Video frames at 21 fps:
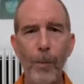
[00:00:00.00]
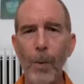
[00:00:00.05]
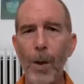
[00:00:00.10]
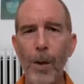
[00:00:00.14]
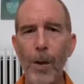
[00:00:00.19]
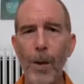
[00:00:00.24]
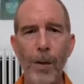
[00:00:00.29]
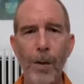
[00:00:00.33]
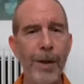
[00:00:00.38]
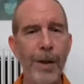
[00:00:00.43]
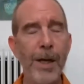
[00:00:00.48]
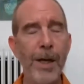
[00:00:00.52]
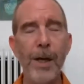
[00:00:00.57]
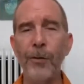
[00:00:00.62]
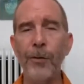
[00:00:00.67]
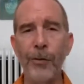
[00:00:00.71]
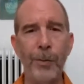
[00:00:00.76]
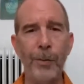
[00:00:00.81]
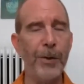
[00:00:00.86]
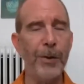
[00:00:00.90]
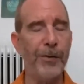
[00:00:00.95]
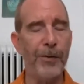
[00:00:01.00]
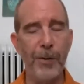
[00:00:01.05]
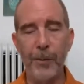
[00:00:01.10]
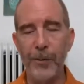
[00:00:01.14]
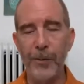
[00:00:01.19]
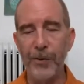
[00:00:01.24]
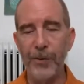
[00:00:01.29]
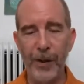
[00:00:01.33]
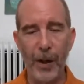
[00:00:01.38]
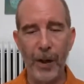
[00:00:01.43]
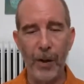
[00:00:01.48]
the instruments
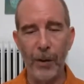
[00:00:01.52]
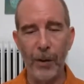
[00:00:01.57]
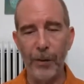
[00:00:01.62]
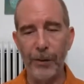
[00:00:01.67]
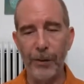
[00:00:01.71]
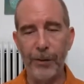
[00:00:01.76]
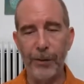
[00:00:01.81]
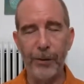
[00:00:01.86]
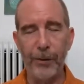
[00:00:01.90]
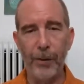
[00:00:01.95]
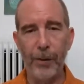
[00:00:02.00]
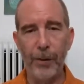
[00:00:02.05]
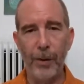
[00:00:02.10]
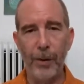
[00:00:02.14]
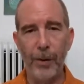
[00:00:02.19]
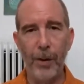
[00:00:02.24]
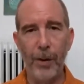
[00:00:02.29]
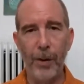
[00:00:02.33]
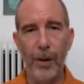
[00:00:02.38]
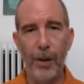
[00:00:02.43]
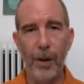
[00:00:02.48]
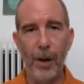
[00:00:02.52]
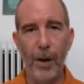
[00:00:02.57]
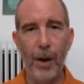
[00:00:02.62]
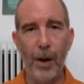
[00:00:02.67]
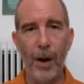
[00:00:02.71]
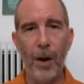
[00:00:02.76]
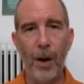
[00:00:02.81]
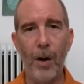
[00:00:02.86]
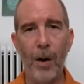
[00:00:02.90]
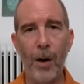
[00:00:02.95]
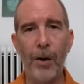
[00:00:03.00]
themselves
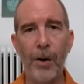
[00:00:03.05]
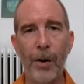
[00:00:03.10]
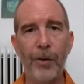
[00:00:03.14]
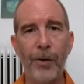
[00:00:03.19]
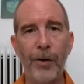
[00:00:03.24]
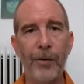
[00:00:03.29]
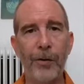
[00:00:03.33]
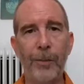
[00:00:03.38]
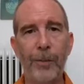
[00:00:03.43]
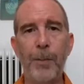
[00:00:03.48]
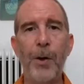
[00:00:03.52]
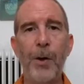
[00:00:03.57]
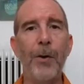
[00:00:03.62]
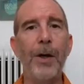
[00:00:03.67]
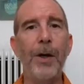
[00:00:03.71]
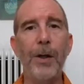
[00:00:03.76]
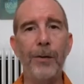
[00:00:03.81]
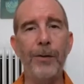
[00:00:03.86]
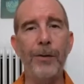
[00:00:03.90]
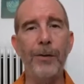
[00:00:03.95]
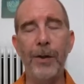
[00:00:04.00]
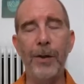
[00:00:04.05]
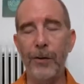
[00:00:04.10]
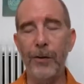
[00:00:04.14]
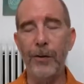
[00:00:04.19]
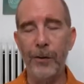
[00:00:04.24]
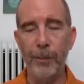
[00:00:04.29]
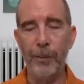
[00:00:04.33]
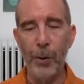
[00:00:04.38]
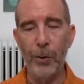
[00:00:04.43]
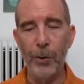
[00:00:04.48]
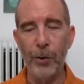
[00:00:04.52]
are experienced as
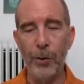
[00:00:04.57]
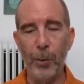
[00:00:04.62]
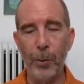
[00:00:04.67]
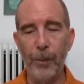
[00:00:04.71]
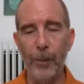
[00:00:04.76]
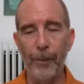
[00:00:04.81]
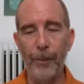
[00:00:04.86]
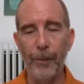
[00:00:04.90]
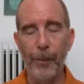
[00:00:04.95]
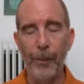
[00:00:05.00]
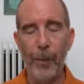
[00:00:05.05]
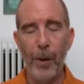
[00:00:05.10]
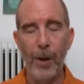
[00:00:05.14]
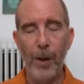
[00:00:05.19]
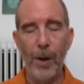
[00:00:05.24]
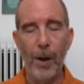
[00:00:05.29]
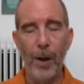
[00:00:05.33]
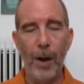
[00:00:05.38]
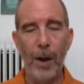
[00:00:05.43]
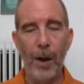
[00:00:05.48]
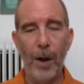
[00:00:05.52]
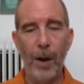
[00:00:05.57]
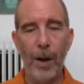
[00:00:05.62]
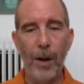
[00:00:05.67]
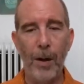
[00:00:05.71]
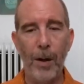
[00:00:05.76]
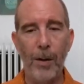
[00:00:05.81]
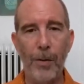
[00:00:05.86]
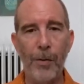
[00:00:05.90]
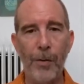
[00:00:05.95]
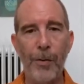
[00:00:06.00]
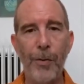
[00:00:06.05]
spiritual.
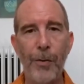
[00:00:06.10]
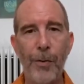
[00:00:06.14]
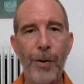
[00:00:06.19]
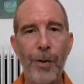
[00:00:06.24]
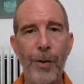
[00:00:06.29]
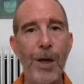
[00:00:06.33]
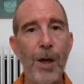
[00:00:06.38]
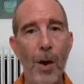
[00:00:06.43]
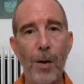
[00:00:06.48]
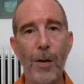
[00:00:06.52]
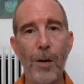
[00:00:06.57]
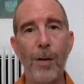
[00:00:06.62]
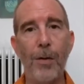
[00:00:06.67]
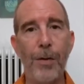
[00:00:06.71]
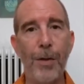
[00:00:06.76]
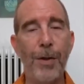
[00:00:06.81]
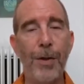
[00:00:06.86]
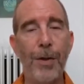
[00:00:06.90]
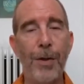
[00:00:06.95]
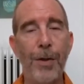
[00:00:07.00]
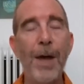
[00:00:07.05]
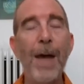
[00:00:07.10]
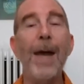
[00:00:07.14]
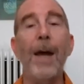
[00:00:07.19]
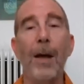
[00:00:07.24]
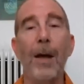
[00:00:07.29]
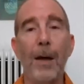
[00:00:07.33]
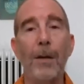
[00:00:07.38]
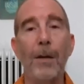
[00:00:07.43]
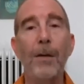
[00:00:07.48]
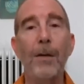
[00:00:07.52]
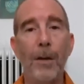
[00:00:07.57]
The thing
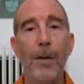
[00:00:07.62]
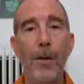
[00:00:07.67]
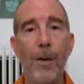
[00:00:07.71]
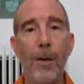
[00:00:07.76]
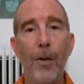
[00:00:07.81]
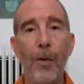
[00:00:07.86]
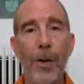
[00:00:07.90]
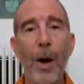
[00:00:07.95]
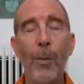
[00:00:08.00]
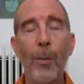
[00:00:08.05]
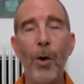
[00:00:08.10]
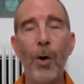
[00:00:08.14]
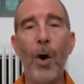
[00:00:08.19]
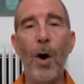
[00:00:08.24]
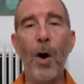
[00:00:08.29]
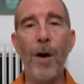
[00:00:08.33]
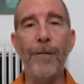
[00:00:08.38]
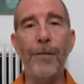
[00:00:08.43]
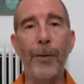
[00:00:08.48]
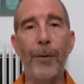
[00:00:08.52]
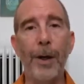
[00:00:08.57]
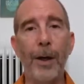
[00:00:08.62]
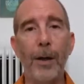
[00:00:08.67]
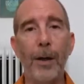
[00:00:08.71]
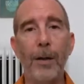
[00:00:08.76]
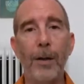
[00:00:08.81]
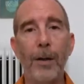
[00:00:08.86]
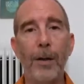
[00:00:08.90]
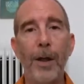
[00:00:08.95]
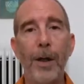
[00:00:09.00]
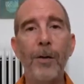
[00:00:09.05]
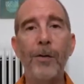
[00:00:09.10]
that we're offering
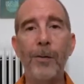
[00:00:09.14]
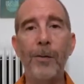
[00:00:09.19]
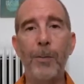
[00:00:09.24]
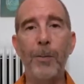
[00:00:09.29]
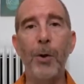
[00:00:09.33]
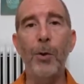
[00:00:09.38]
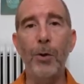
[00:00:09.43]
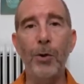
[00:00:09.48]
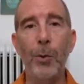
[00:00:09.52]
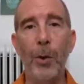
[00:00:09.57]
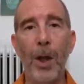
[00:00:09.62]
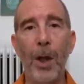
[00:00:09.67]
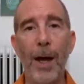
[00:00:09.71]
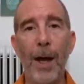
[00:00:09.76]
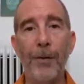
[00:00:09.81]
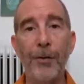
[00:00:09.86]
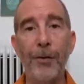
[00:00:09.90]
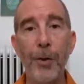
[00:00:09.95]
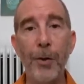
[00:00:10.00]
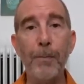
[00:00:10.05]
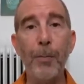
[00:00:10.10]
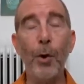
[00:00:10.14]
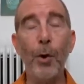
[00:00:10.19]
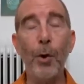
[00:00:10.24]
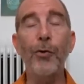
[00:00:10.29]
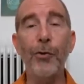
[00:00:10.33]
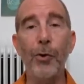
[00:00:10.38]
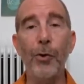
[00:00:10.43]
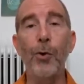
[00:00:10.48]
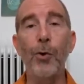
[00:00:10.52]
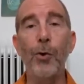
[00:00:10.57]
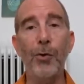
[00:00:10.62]
is spiritualized. The
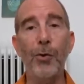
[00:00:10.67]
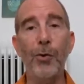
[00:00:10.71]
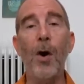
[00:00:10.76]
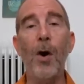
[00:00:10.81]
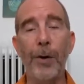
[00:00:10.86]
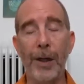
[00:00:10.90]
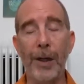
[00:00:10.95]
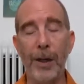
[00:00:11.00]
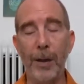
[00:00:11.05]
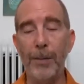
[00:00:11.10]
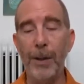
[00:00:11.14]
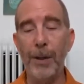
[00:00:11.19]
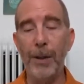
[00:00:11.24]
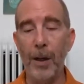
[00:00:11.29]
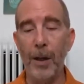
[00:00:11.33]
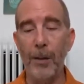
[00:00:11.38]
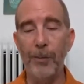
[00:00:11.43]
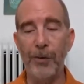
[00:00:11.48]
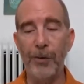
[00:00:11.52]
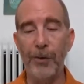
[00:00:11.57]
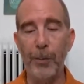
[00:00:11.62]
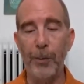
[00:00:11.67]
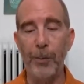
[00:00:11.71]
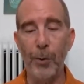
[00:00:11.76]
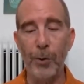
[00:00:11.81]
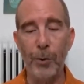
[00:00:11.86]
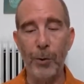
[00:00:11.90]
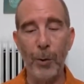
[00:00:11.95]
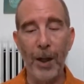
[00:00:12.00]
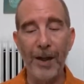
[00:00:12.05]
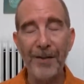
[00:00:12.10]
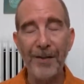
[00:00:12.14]
person who is offering it becomes
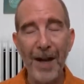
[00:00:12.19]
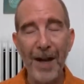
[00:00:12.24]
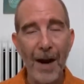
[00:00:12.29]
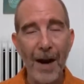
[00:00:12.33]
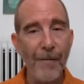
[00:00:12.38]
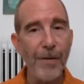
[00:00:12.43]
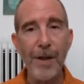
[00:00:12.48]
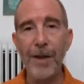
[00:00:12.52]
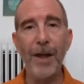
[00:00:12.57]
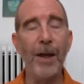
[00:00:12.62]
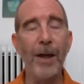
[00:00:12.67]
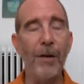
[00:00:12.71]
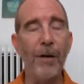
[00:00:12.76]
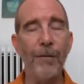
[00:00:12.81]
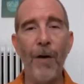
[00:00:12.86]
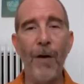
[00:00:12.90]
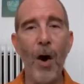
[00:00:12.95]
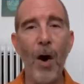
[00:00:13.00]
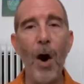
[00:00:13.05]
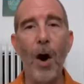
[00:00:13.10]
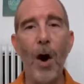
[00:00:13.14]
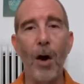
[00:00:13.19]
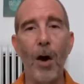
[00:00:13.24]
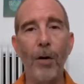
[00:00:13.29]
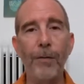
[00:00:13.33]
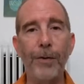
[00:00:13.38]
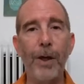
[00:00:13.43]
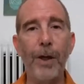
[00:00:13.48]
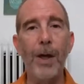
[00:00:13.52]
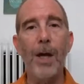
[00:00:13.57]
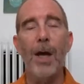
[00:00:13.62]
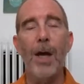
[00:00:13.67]
spiritualized. Everything
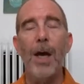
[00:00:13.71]
involved